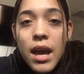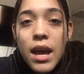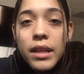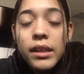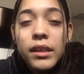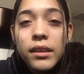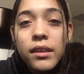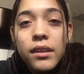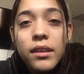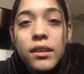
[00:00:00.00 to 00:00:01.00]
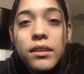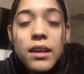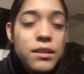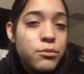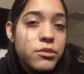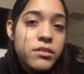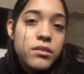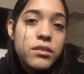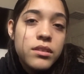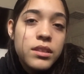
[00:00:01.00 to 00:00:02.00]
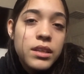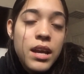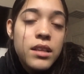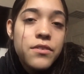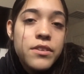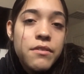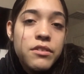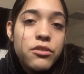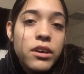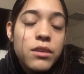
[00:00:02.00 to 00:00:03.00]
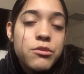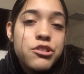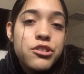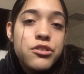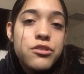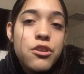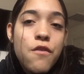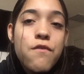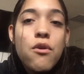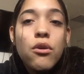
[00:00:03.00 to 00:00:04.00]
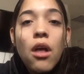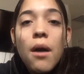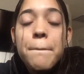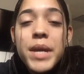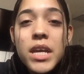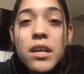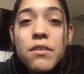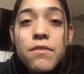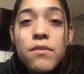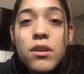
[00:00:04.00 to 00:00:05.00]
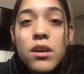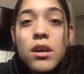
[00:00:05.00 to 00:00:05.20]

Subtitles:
and then that was the end of 7th grade. It was just full-on beef.